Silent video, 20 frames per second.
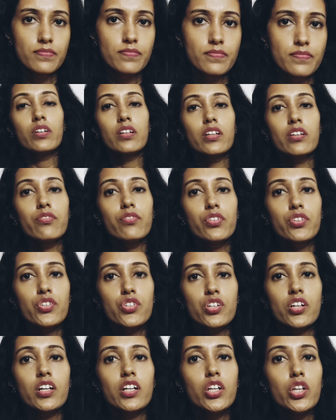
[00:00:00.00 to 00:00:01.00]
You can give your
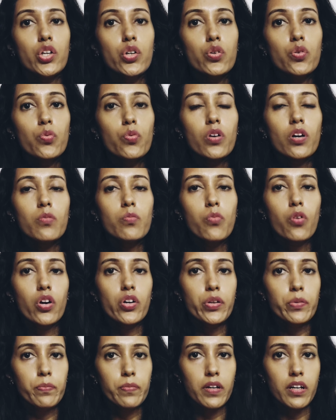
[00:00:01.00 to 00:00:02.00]
child lukewarm
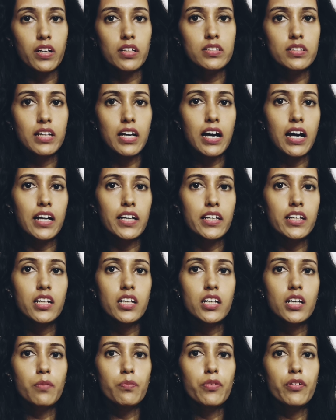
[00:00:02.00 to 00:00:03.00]
water bath, adding
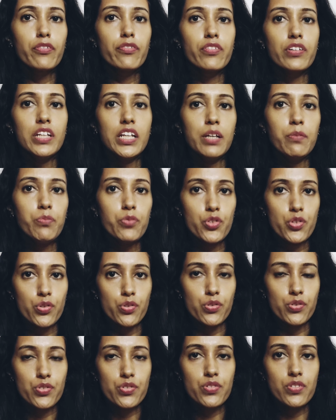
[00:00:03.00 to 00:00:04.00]
a cup of neem
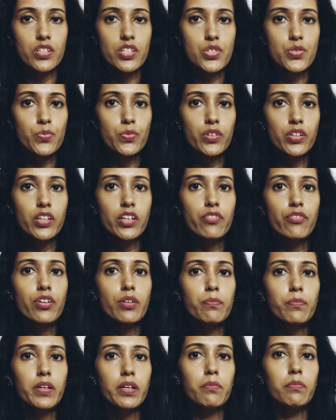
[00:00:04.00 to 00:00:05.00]
juice. This would give
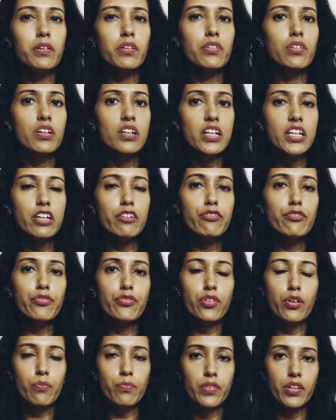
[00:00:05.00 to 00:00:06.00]
your baby relief
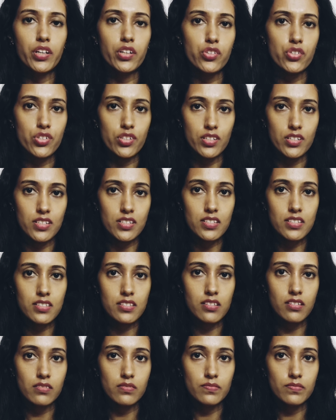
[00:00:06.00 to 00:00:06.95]
from the itchiness.